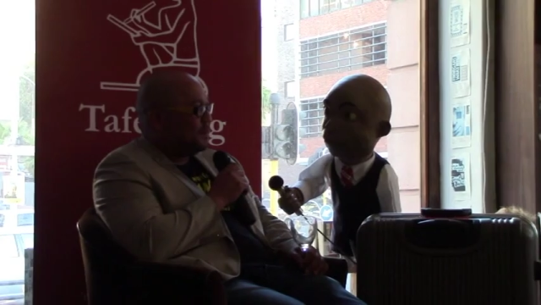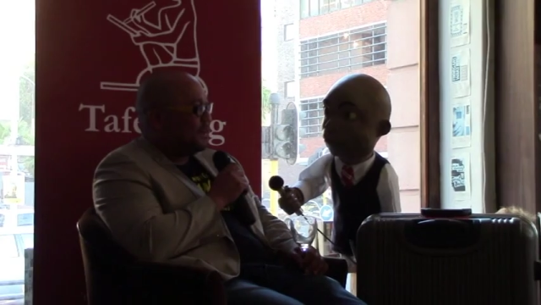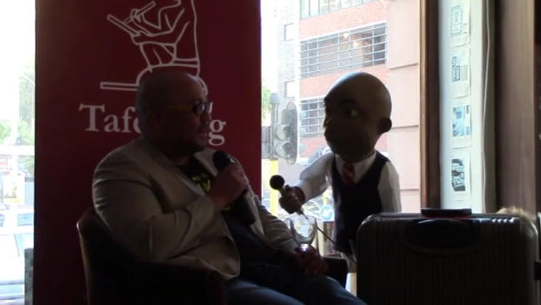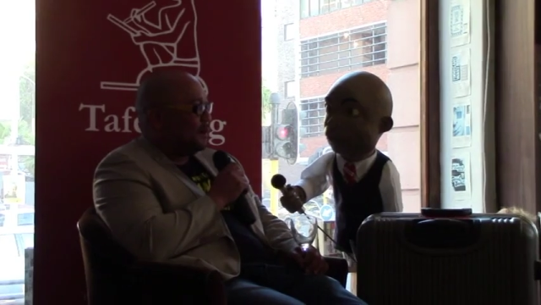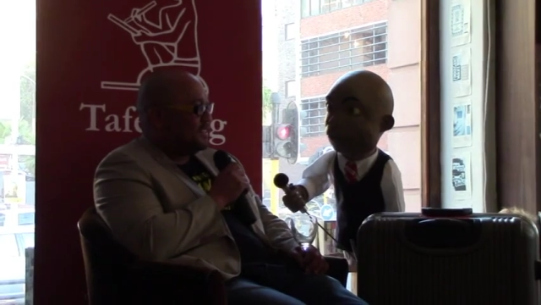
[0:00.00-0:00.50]

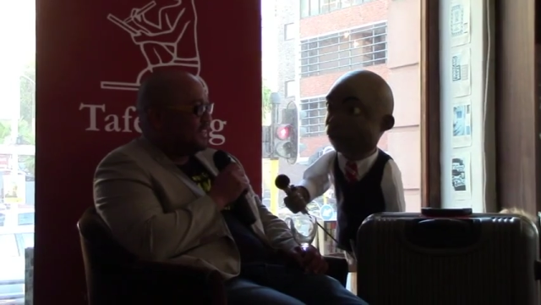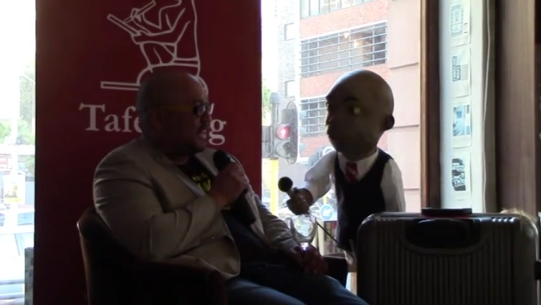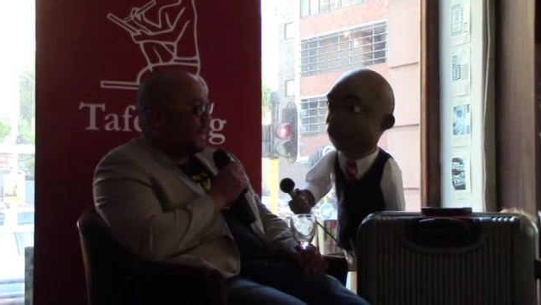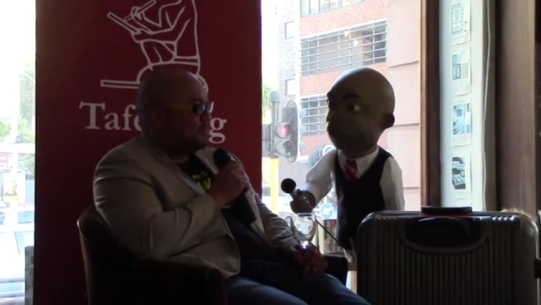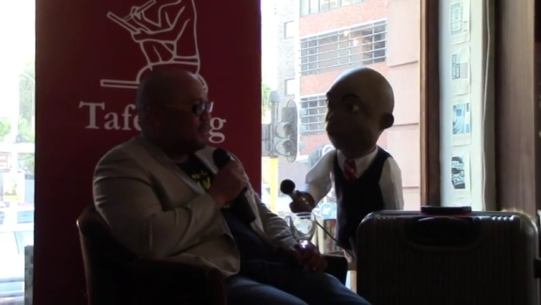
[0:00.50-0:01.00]
work out in
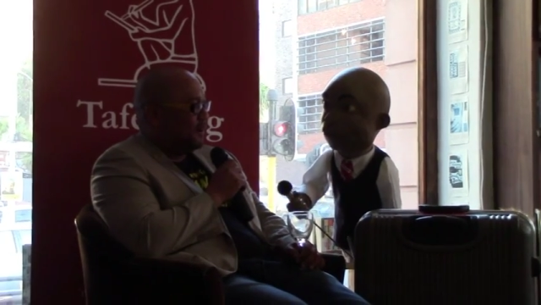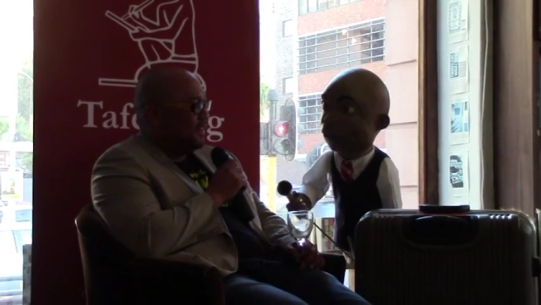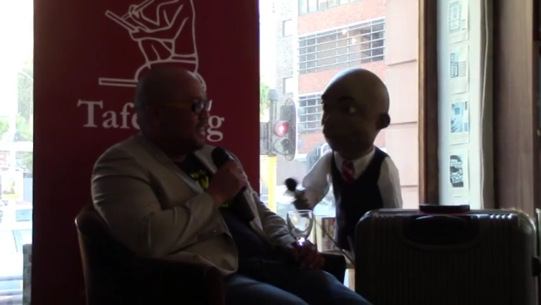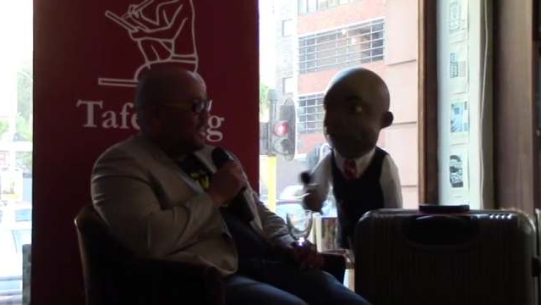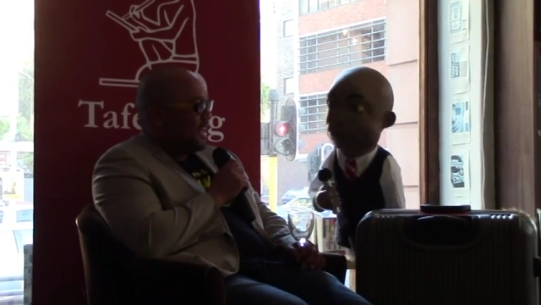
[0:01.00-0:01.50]
Cape
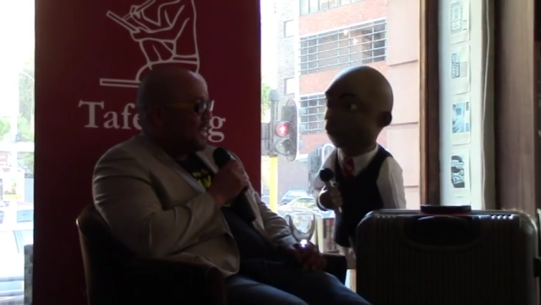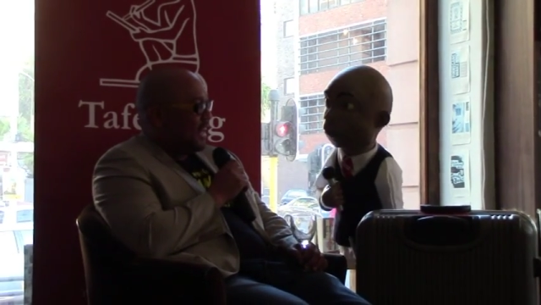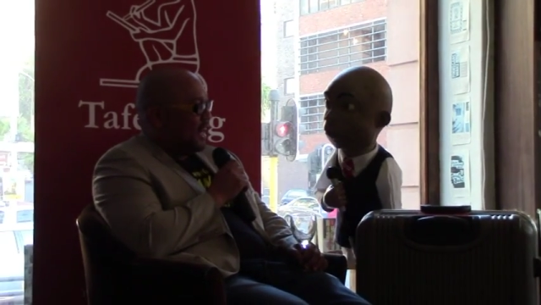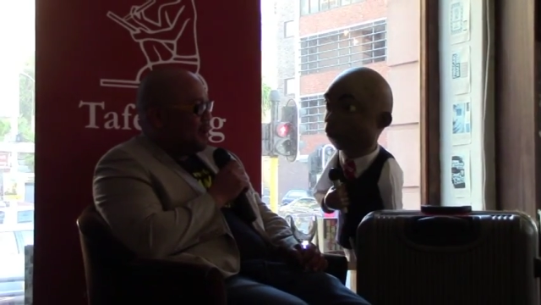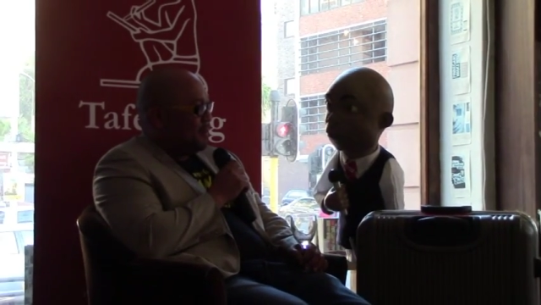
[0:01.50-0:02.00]
Town.
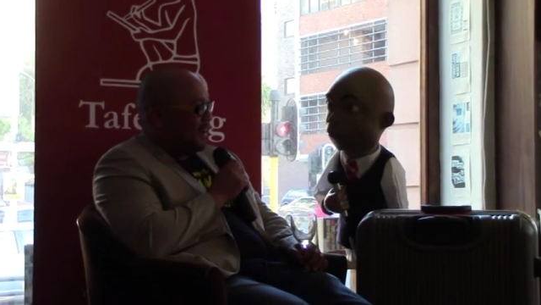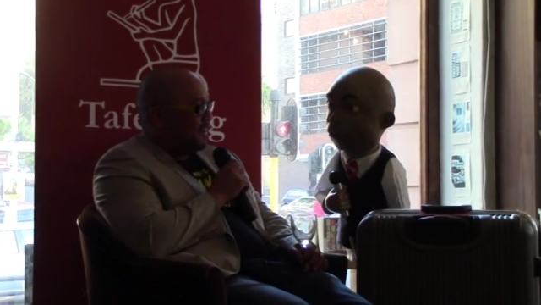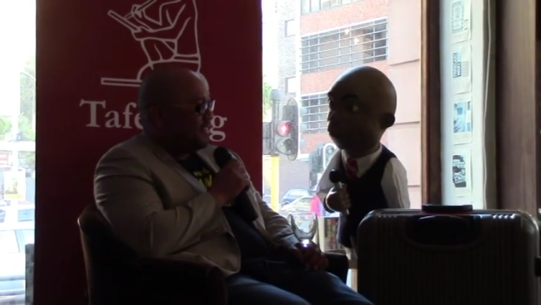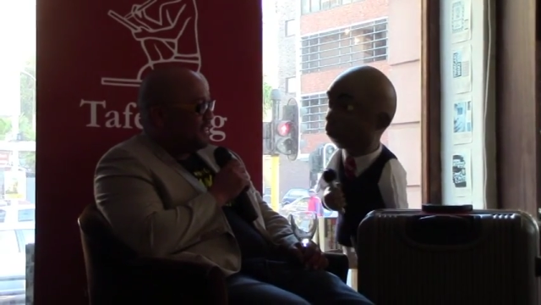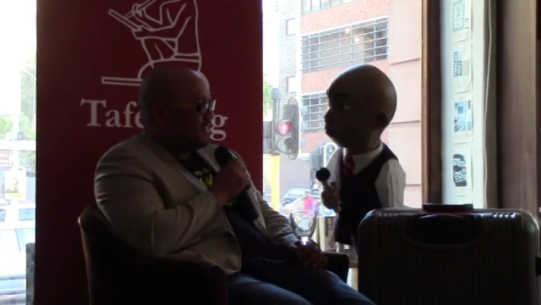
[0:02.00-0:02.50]

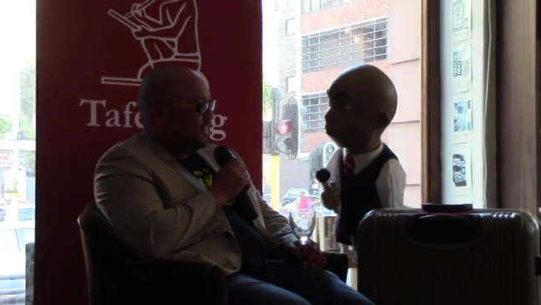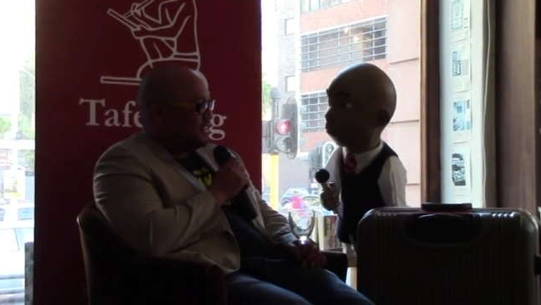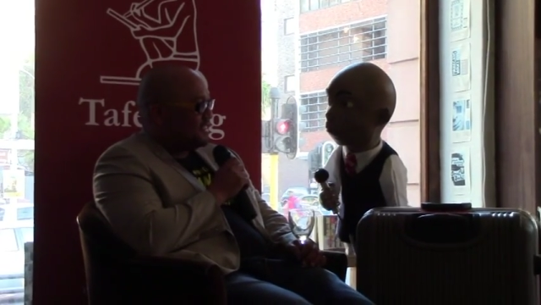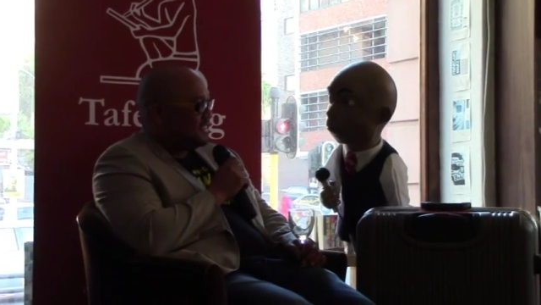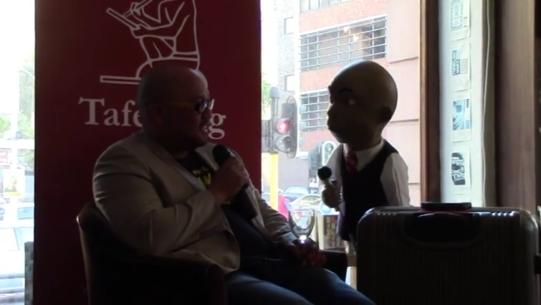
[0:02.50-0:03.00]
I think that